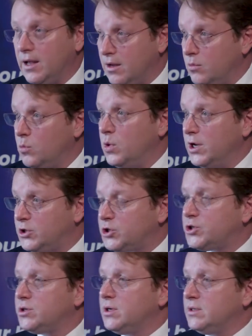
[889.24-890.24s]

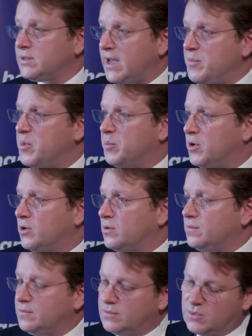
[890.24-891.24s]
which is capable
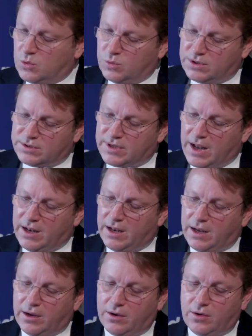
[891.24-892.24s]
of
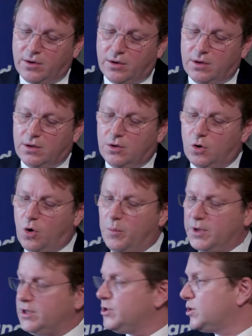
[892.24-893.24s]
withstanding the
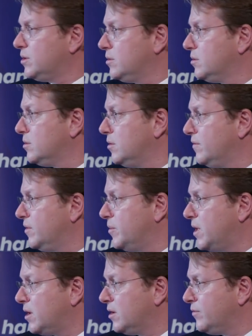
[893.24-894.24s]
competition of the
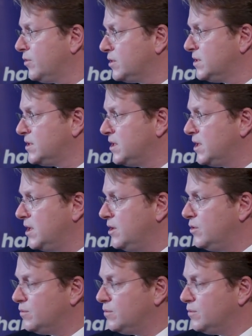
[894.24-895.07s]
market forces in the EU.